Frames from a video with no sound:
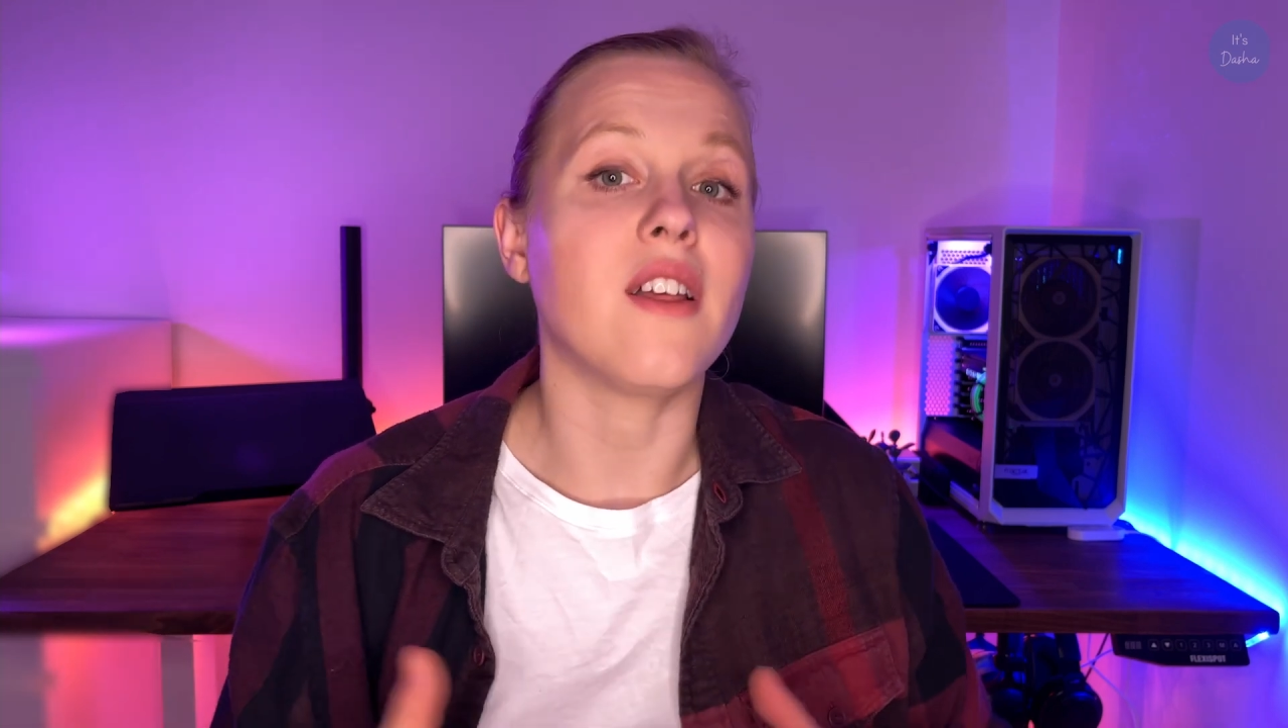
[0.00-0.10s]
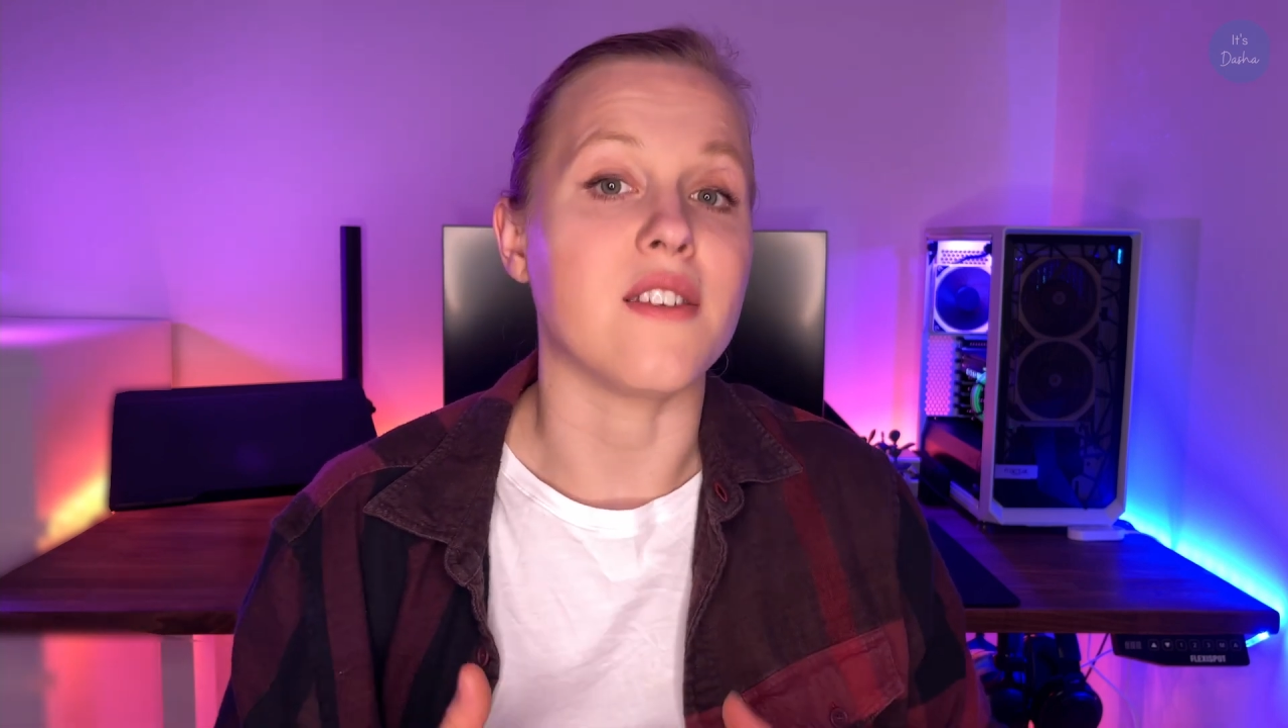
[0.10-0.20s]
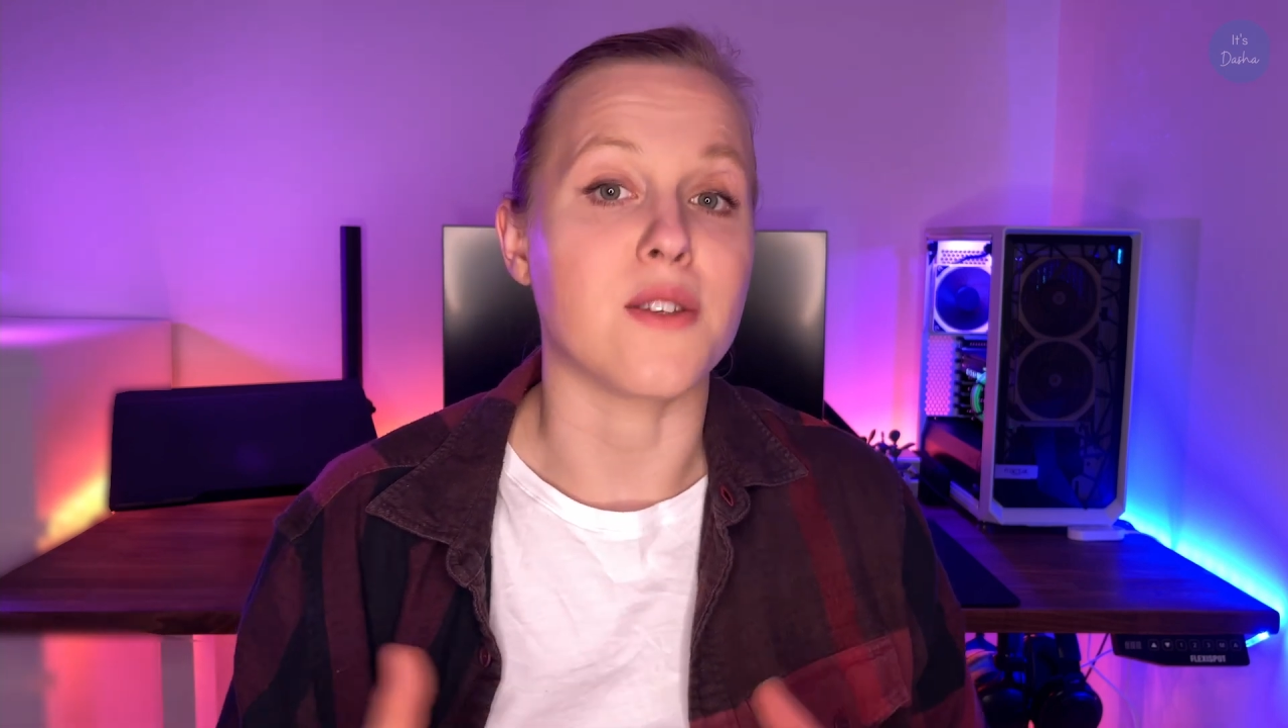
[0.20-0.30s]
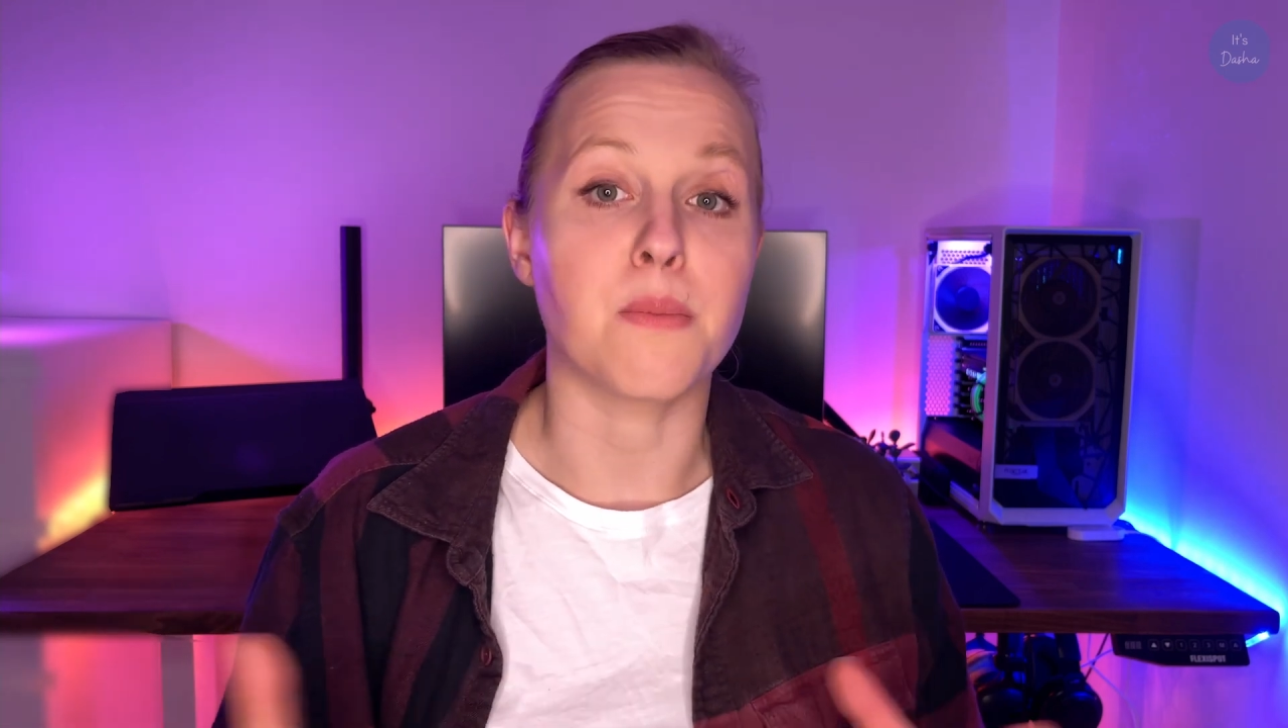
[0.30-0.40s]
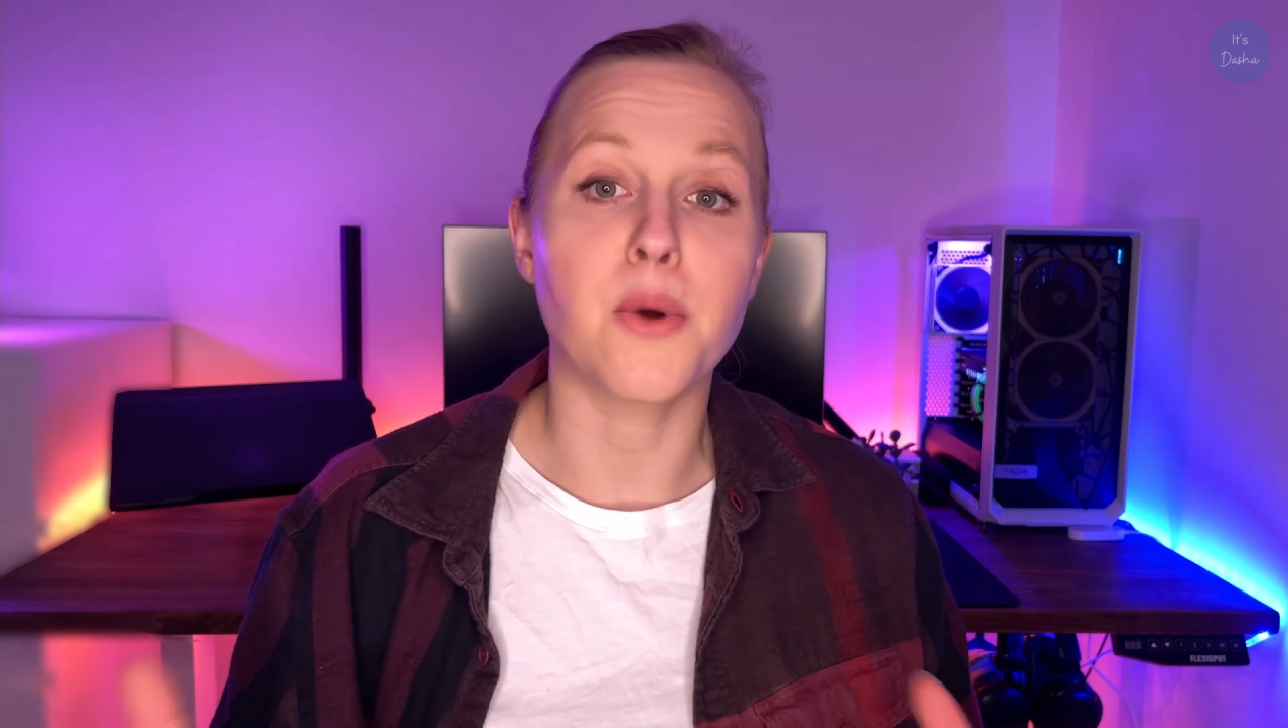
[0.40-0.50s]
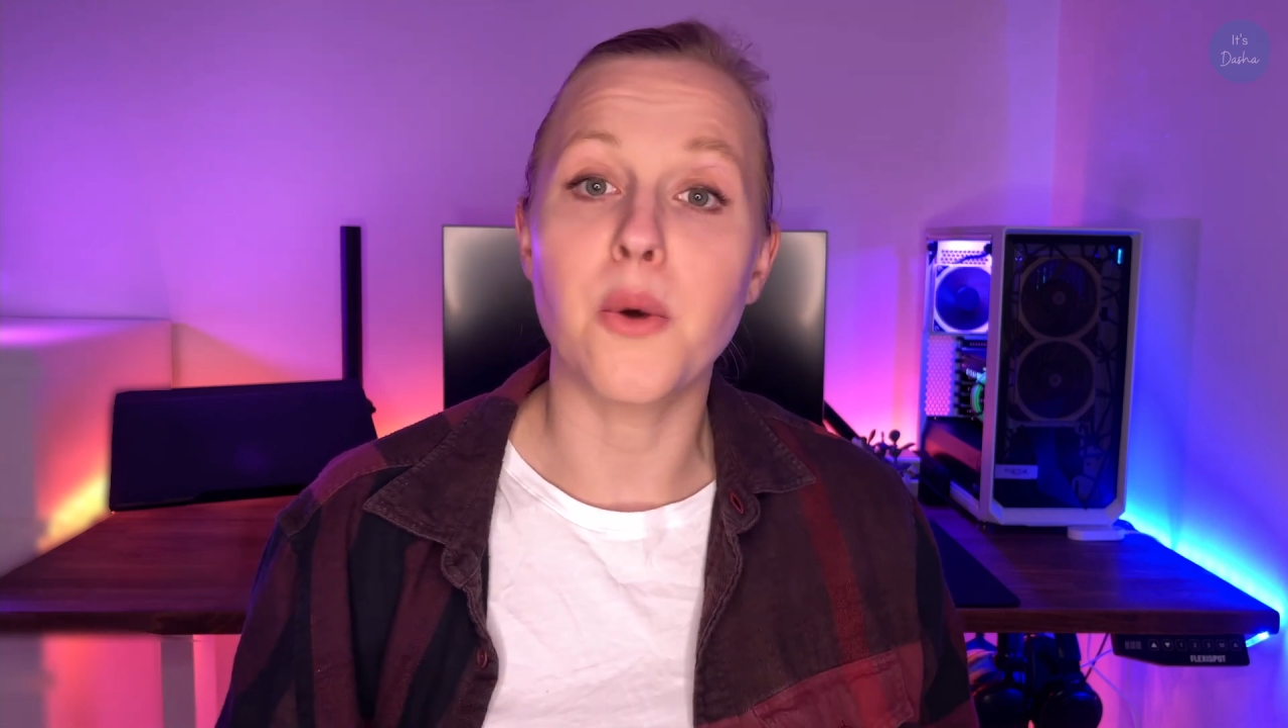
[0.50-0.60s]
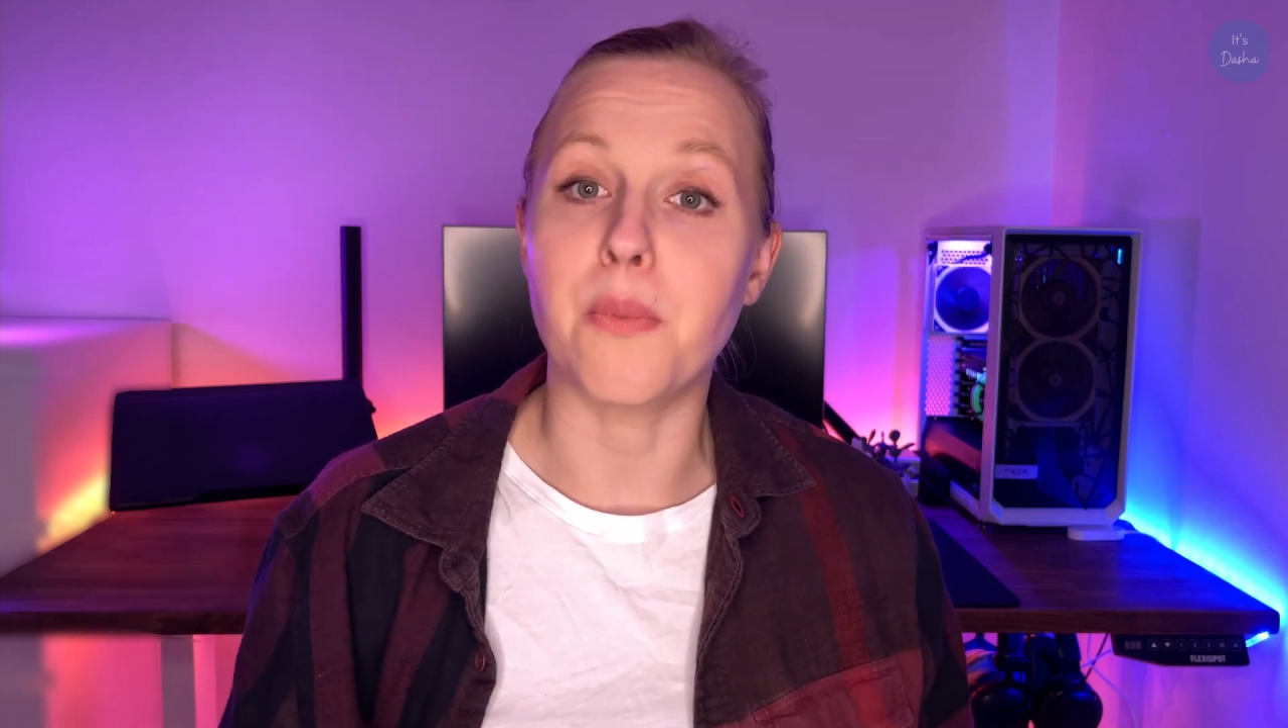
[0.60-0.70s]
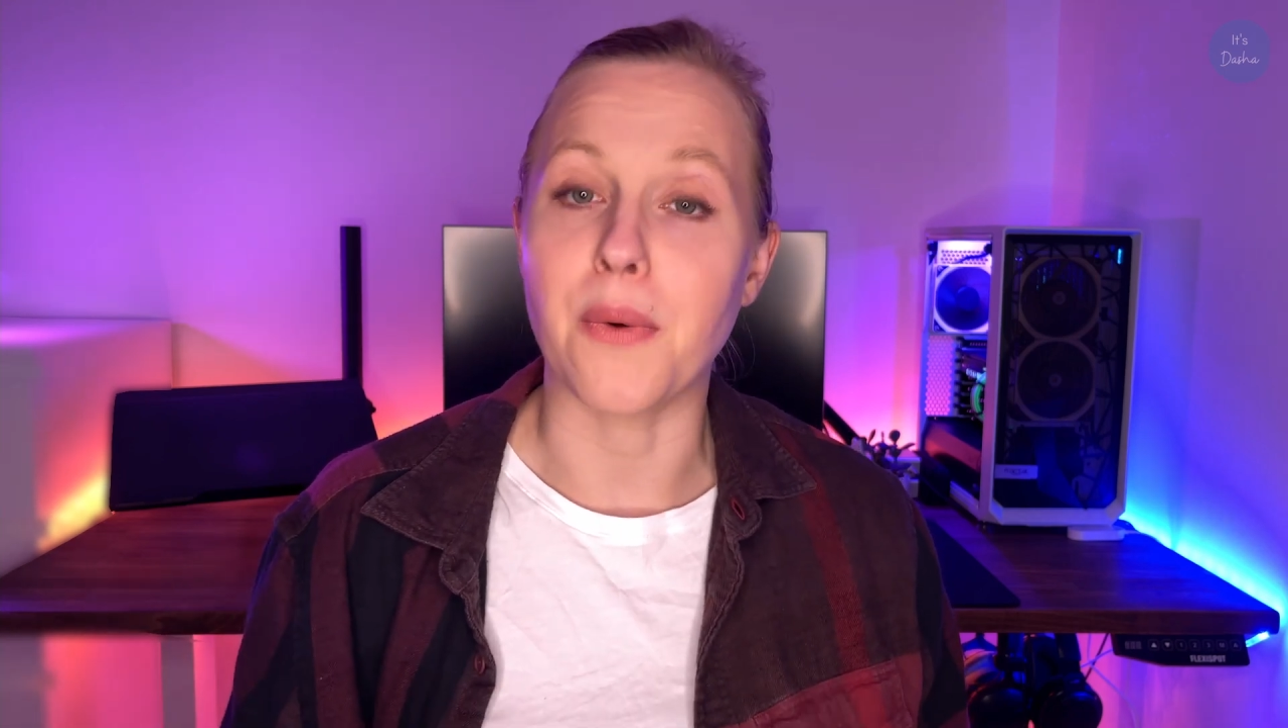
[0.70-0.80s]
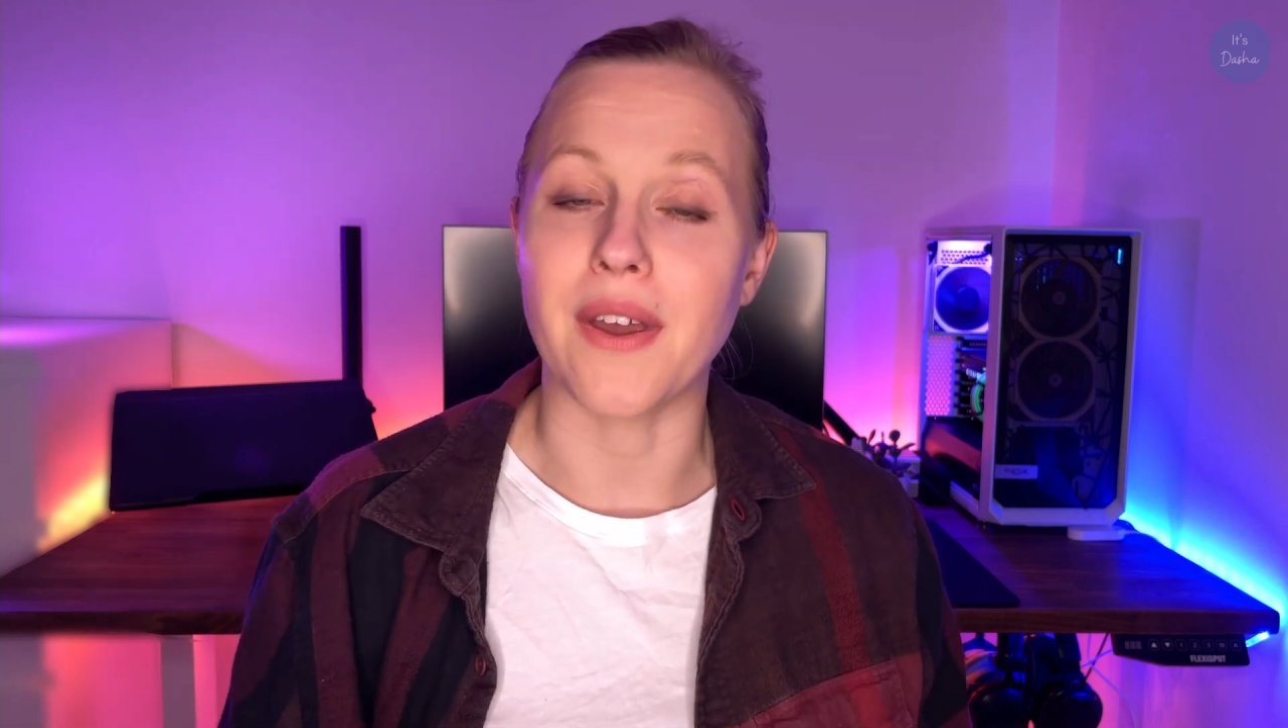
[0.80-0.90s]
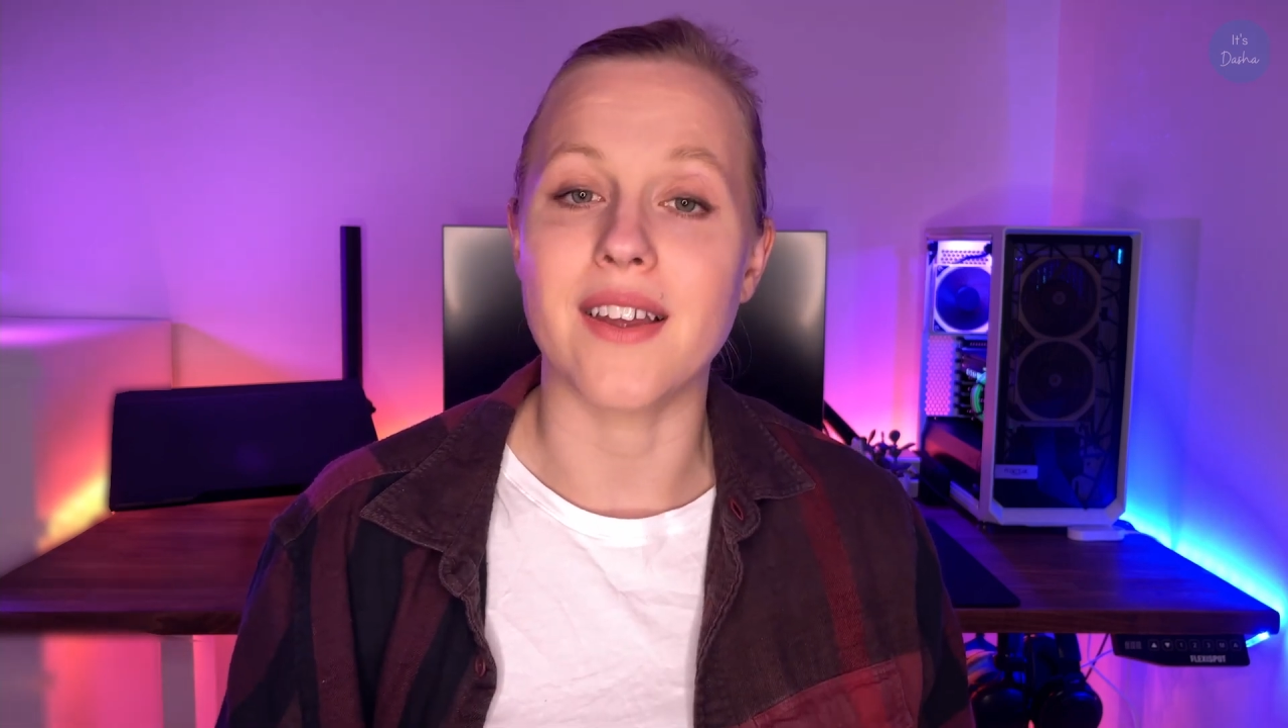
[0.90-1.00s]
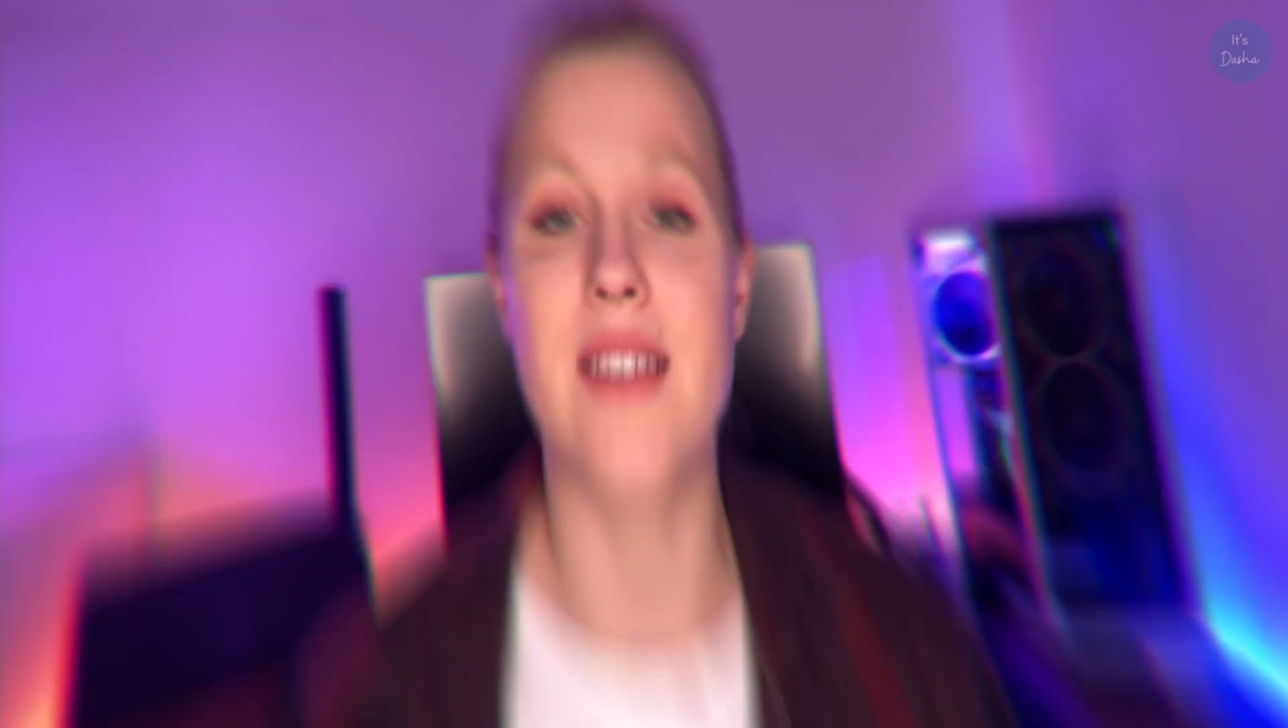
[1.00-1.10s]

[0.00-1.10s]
is appropriate.